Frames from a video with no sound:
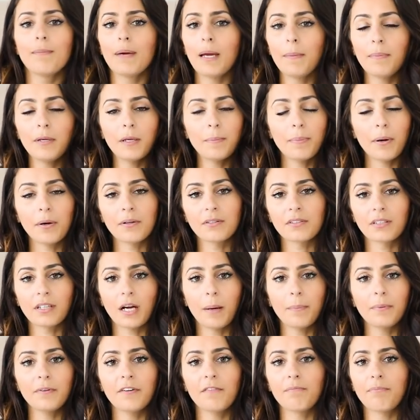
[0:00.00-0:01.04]
Maybe you post a
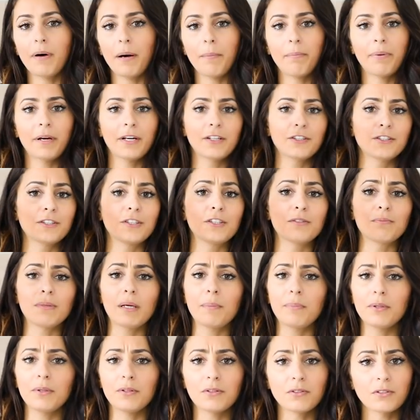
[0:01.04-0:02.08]
couple of butt pictures,
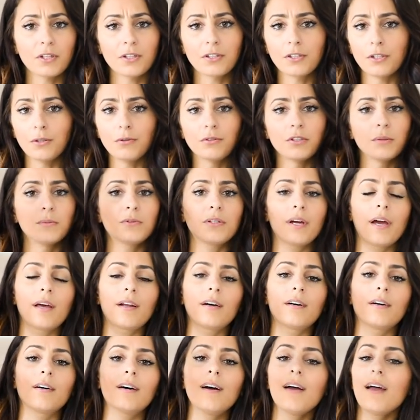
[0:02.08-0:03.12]
maybe you start your YouTube
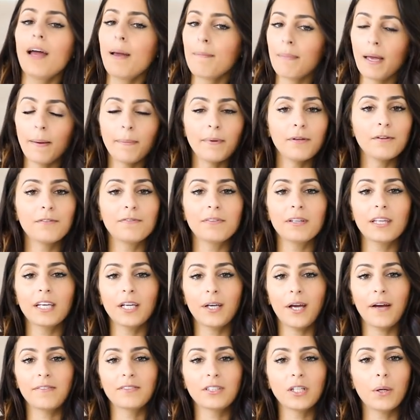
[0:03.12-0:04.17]
channel, maybe you feel
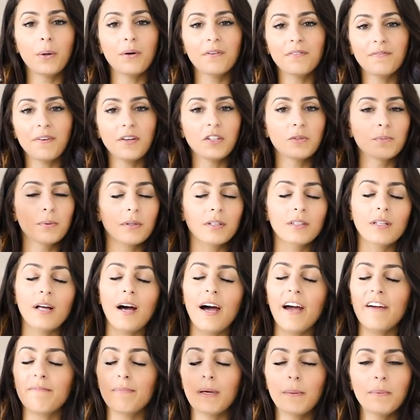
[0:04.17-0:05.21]
like you have to go on Facebook
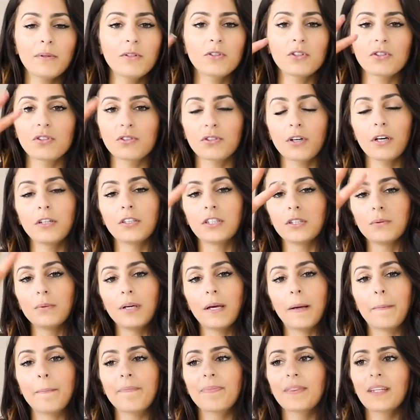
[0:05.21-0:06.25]
Live, maybe you just start
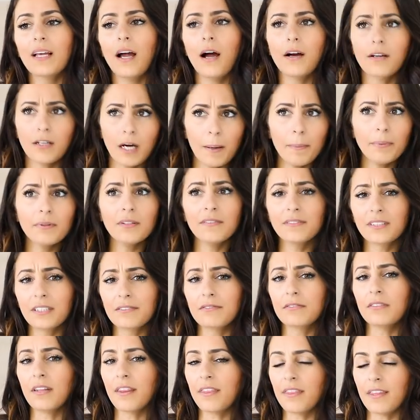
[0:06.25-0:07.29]
doing a couple of
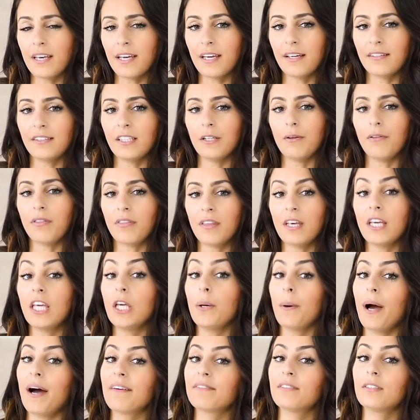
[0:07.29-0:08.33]
different things that you think
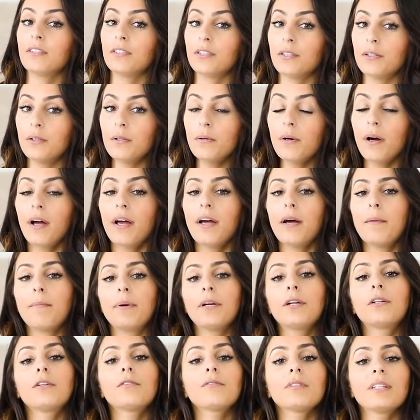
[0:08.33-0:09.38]
you have to do,
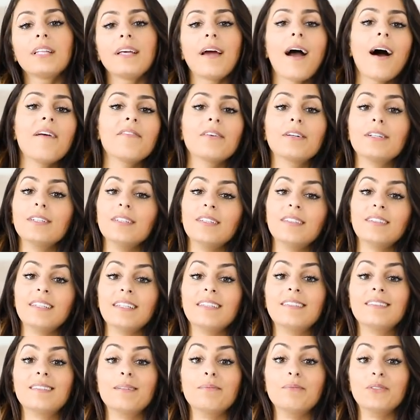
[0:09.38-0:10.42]
but you don't really have a good
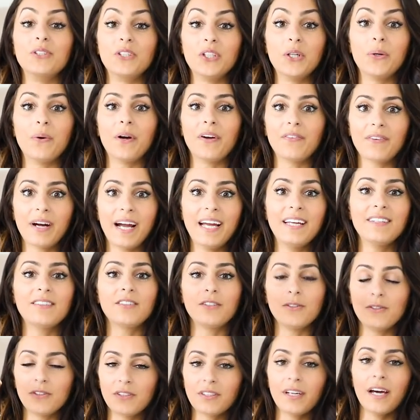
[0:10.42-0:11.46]
system to do it, right?
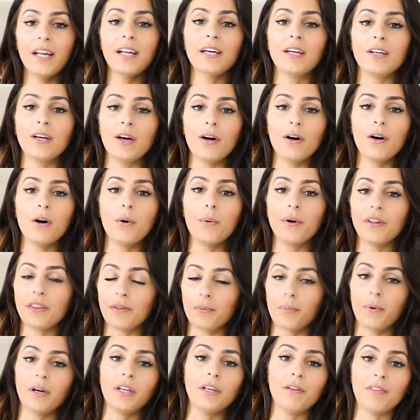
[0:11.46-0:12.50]
So you just kind of go with
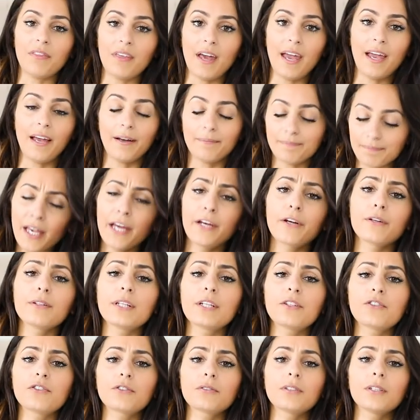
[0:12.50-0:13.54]
what you think and you're
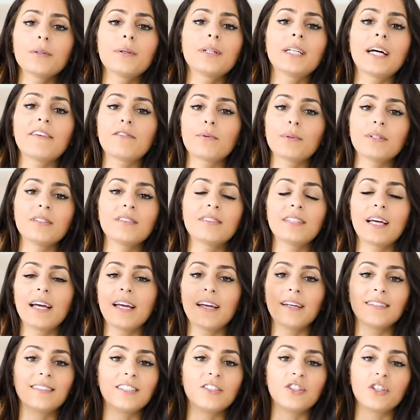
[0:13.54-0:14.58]
like, screw it, everyone's
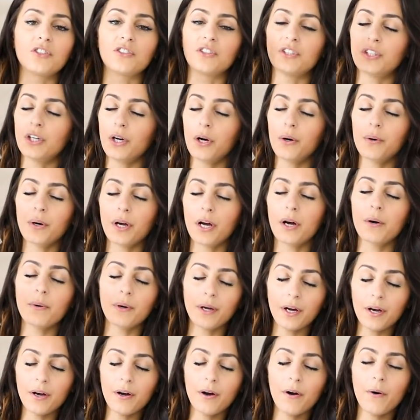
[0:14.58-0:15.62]
saying to just go, go,
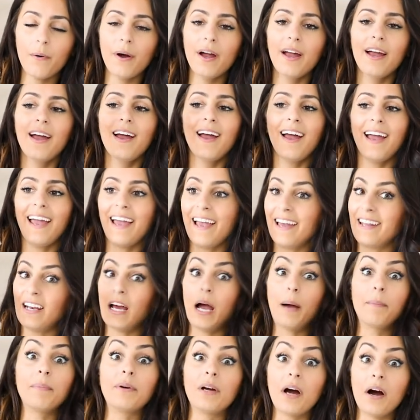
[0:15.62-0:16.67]
go,
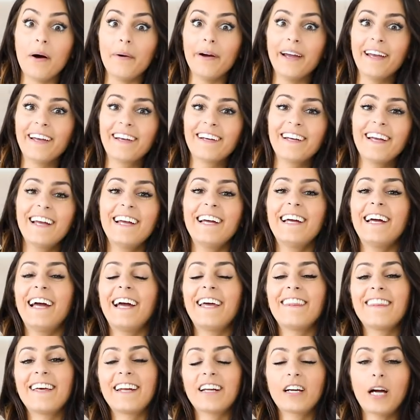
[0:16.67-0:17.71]
and I'm going.
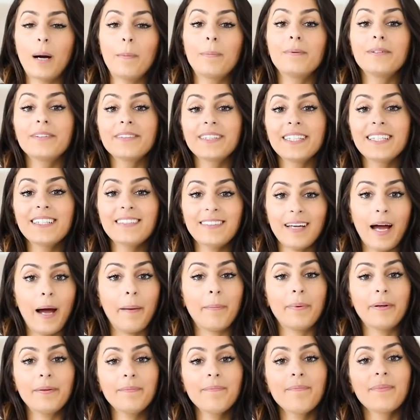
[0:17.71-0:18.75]
And then a couple of things
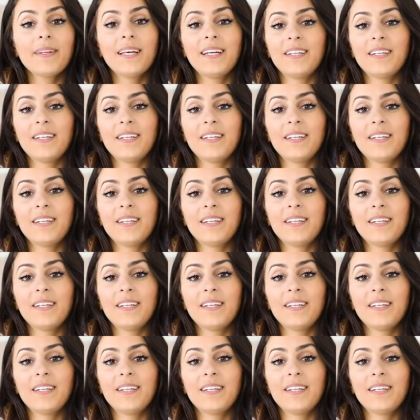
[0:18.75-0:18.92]
happen.